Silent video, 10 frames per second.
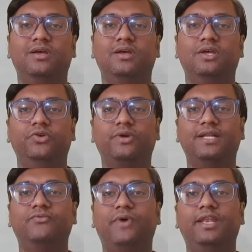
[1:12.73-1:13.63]
You
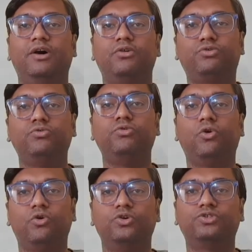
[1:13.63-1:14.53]
can find out two
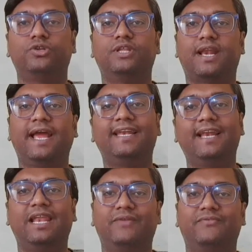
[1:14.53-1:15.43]
logos on the right
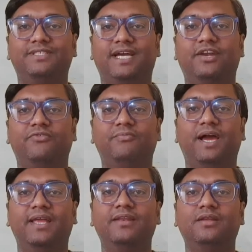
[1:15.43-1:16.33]
and left hand side of
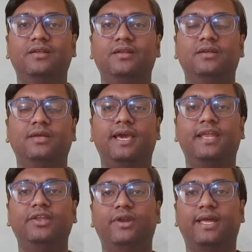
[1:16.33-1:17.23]
mine.
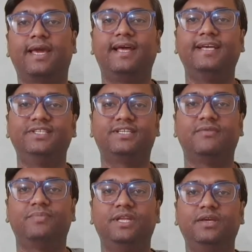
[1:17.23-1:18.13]
Can you recognize these
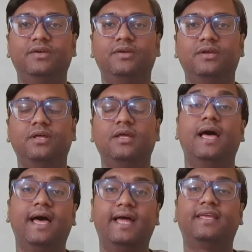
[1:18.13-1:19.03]
company?
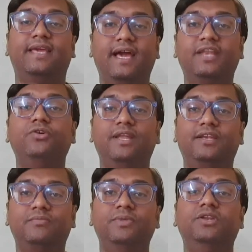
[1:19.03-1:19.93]
And can you
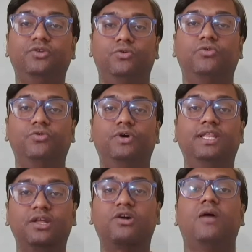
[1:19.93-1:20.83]
let me know
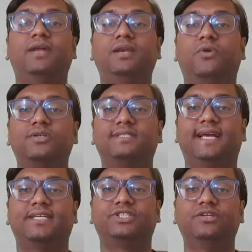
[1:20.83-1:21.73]
in the comment box
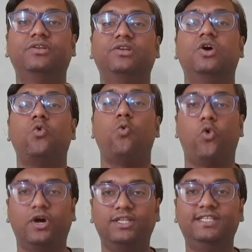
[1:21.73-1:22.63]
section
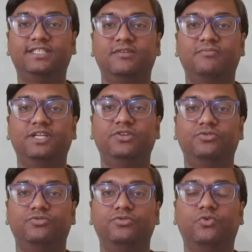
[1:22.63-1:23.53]
what these company
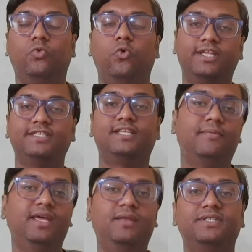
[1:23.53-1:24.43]
do? What is their
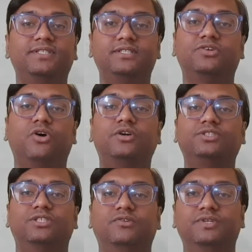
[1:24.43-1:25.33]
main business or
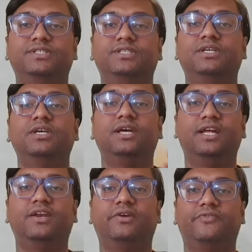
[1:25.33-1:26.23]
service
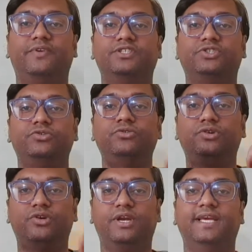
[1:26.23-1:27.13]
in reference to
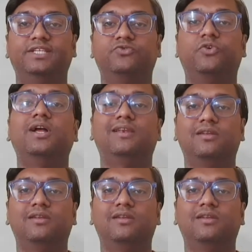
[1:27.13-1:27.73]
today's world?